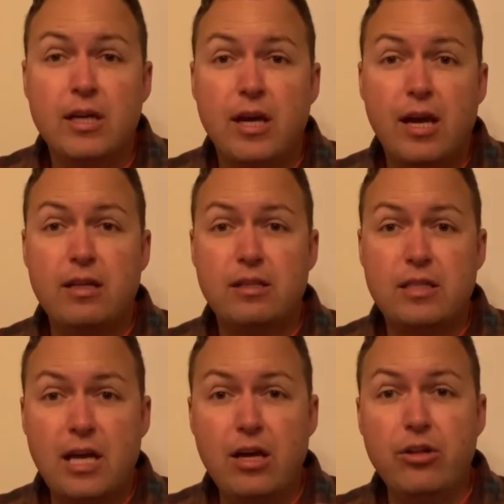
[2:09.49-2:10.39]
and to
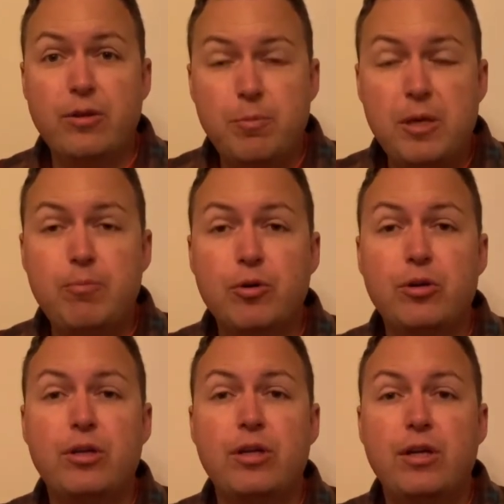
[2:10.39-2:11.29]
tell the people
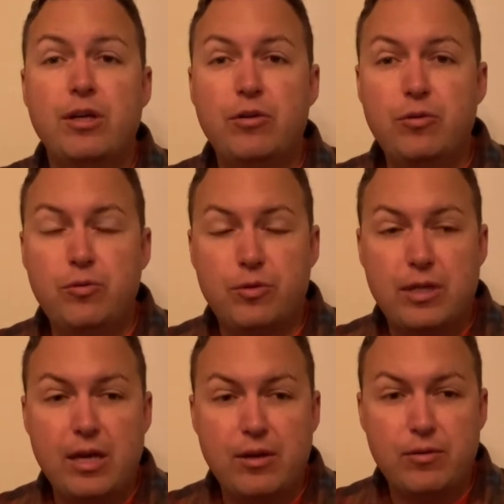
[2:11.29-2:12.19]
who
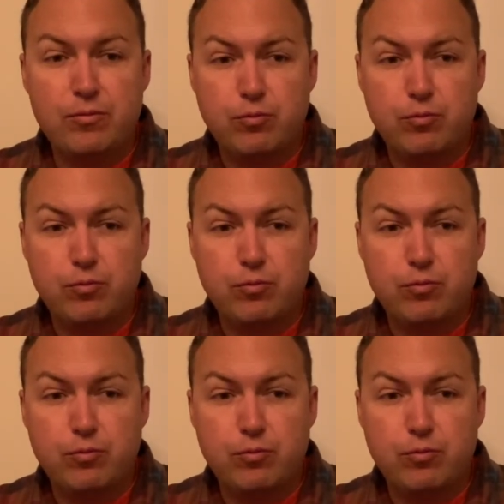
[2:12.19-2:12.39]
they